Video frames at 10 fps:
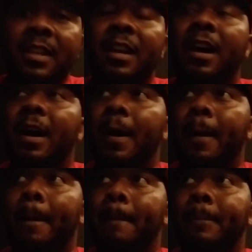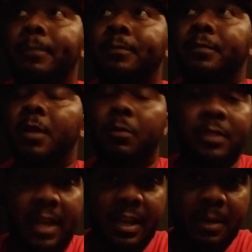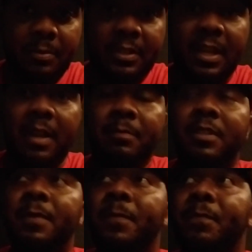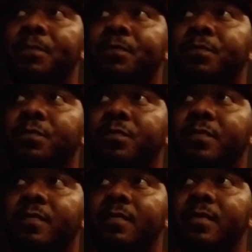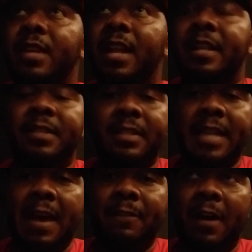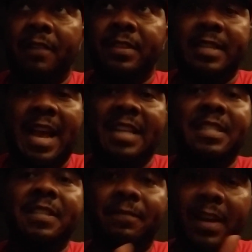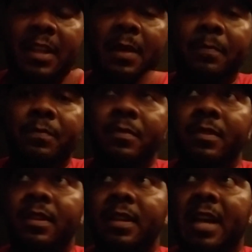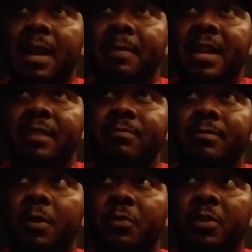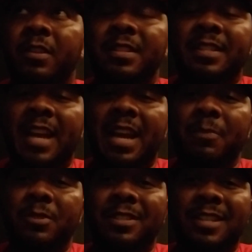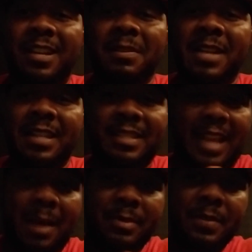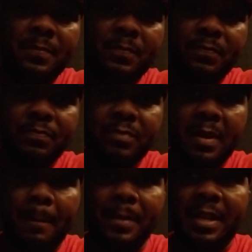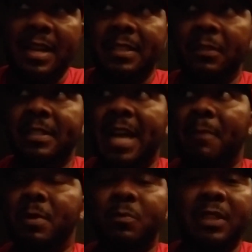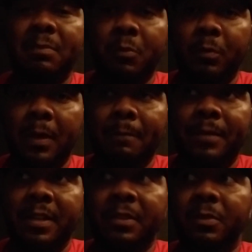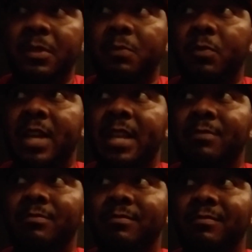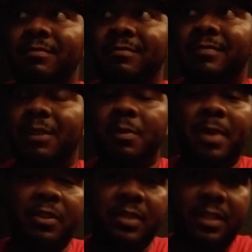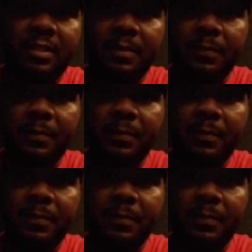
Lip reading: OJ a couple times. And it took time for offense to actually develop. And I mean, overall, this game was good yet sloppy, because the only time we really moved upfield was when there were penalties.